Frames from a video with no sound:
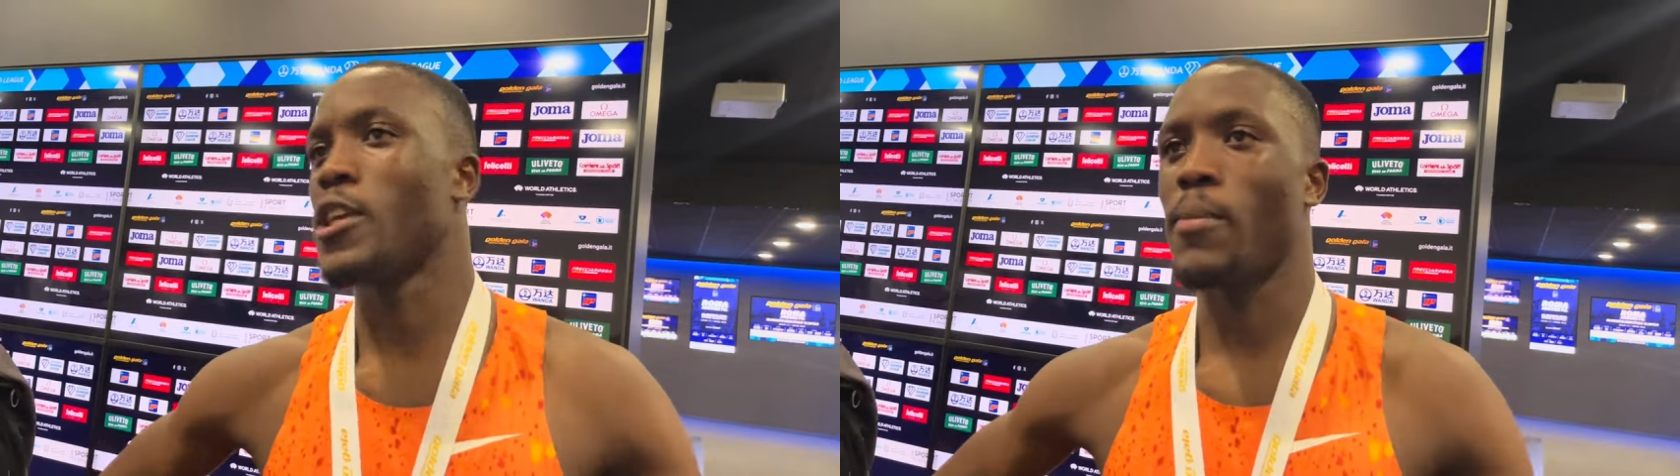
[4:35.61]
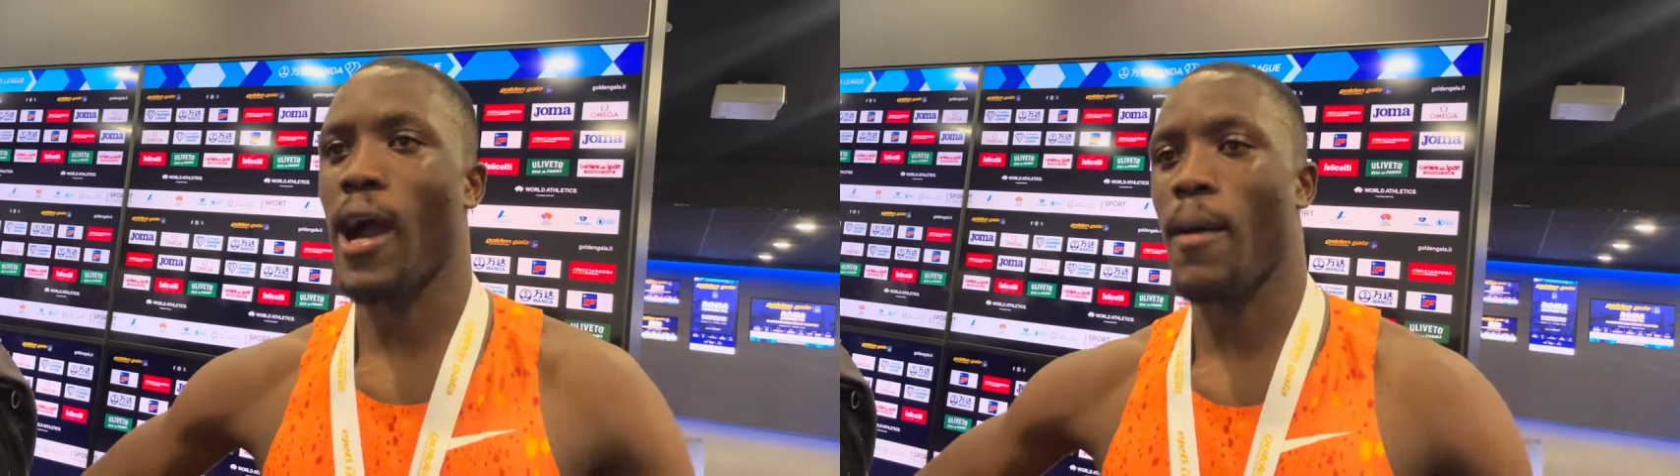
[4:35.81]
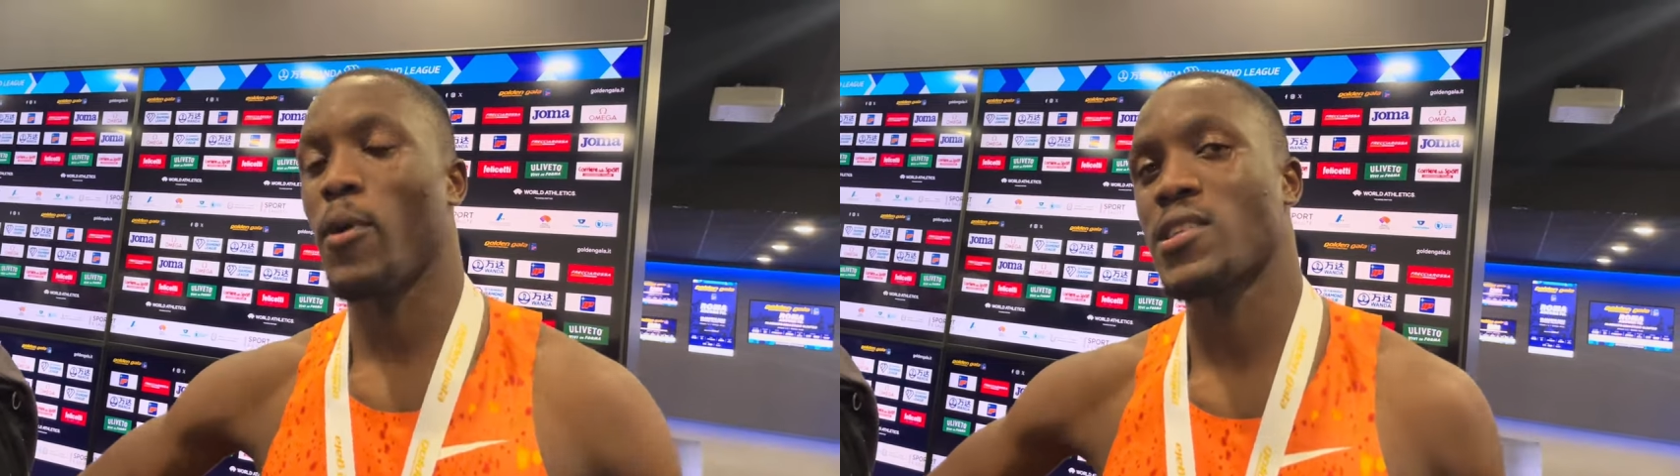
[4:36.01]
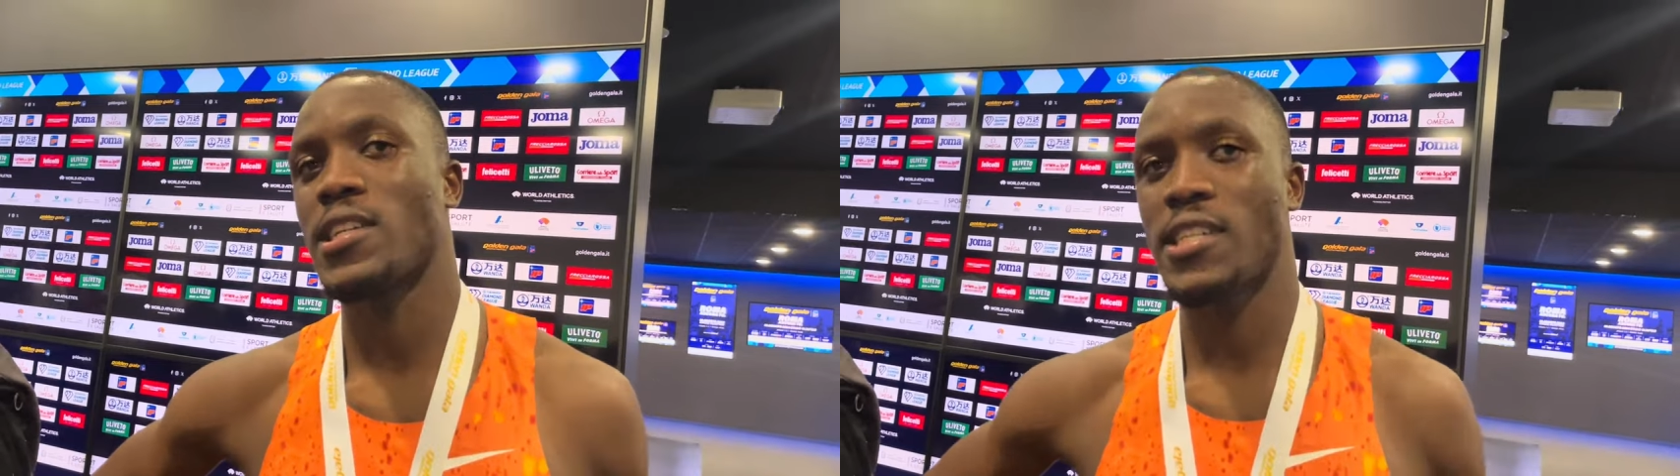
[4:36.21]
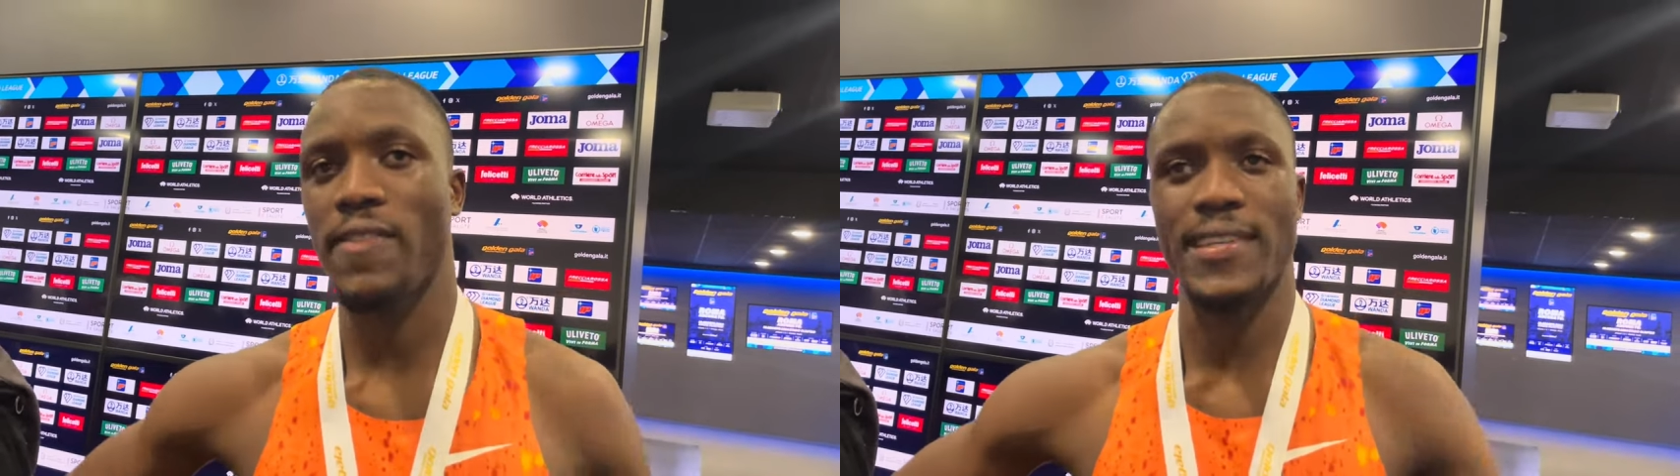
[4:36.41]
both
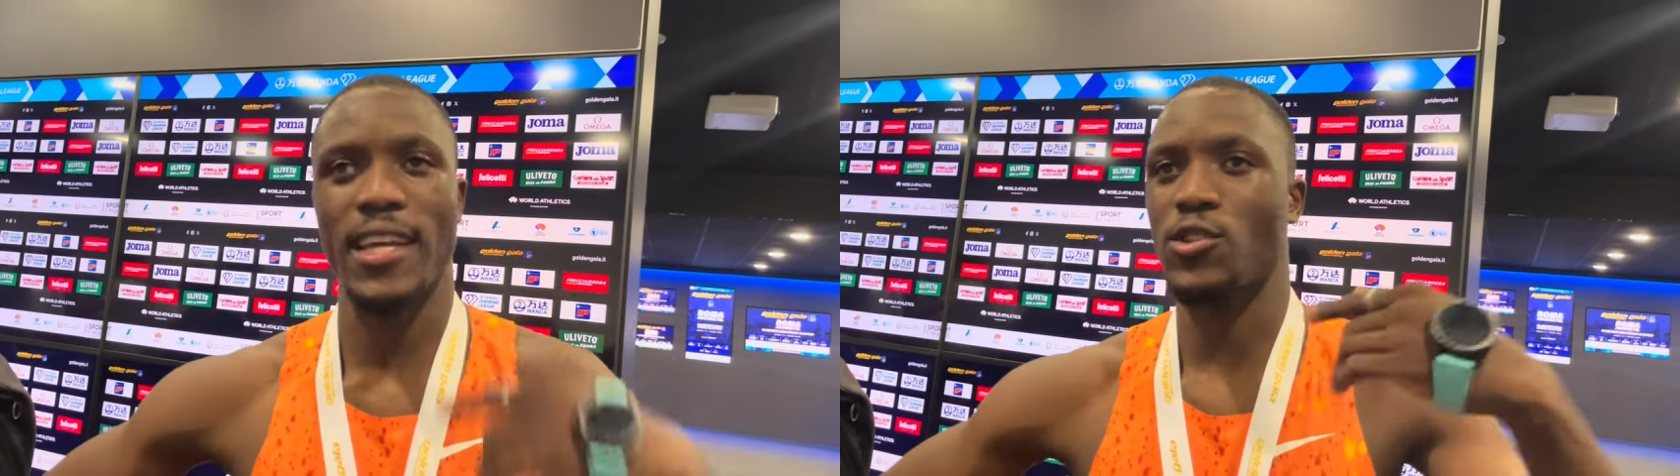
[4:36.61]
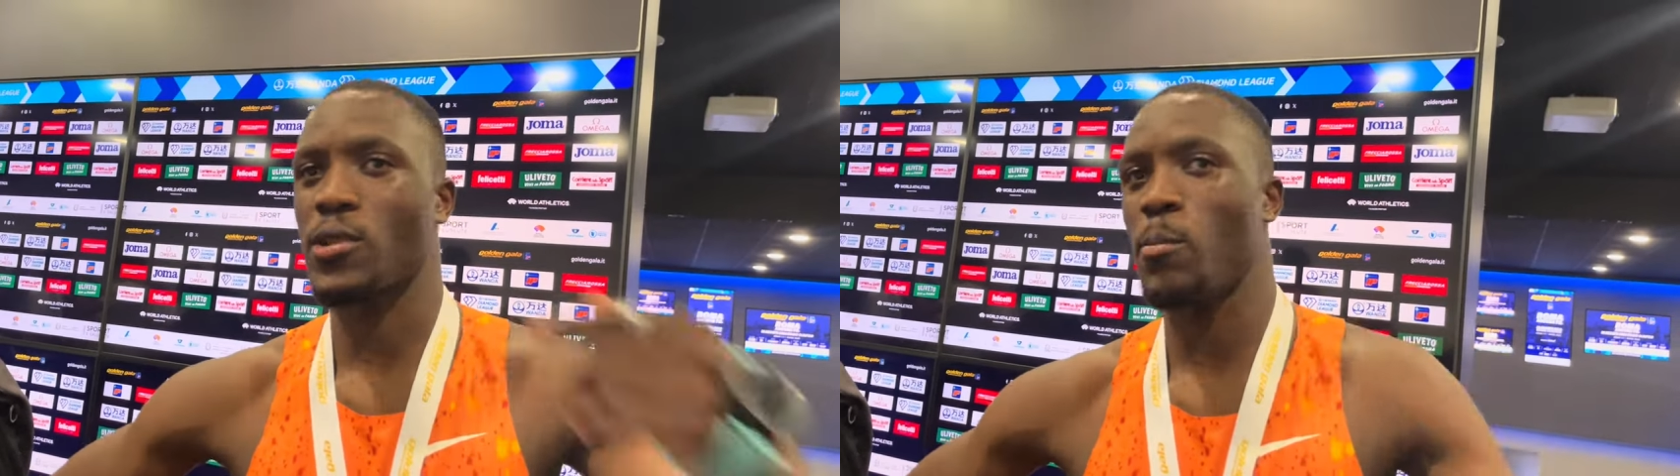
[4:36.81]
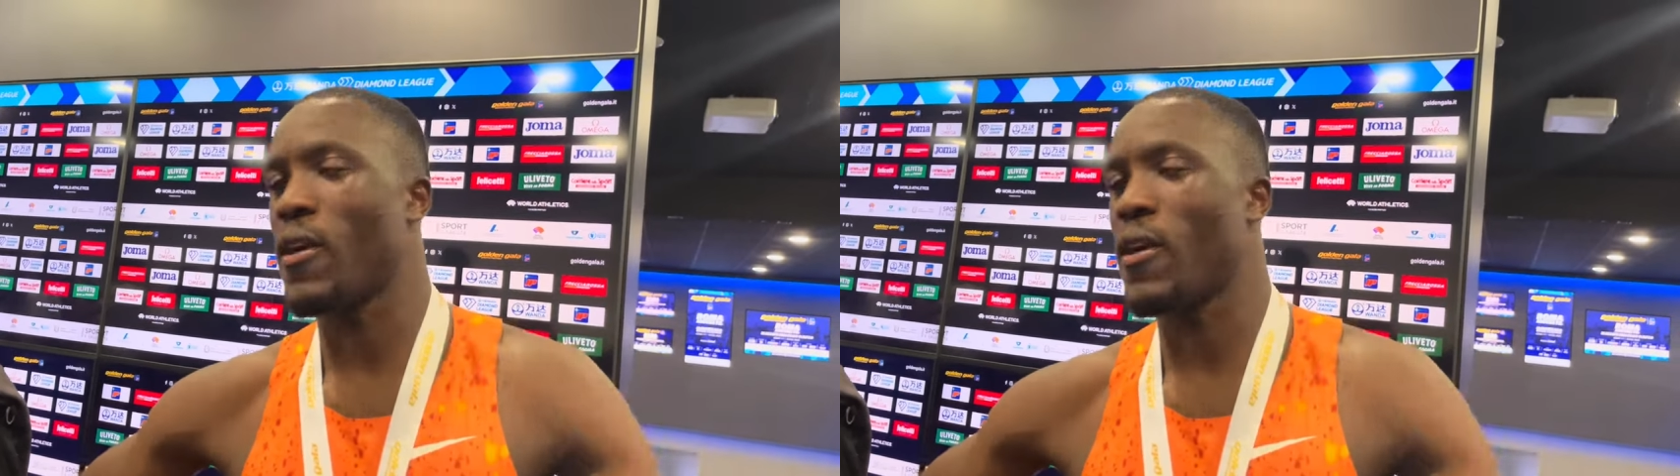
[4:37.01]
arms to his side